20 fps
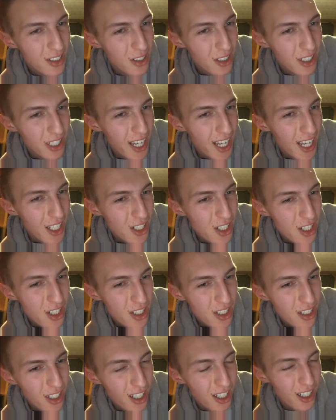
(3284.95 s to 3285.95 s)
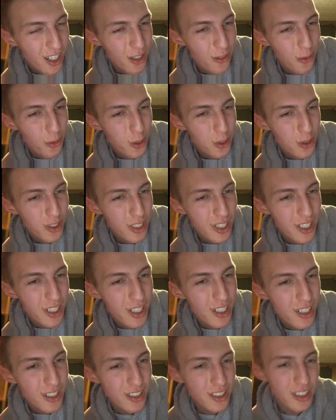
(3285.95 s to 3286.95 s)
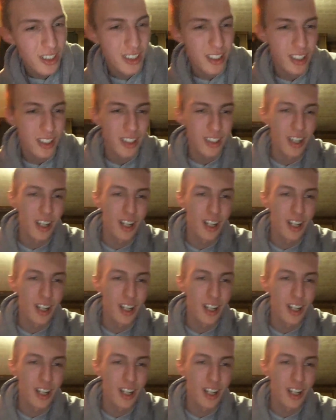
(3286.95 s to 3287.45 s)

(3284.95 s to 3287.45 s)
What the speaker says: Durkach. Unfortunately, there's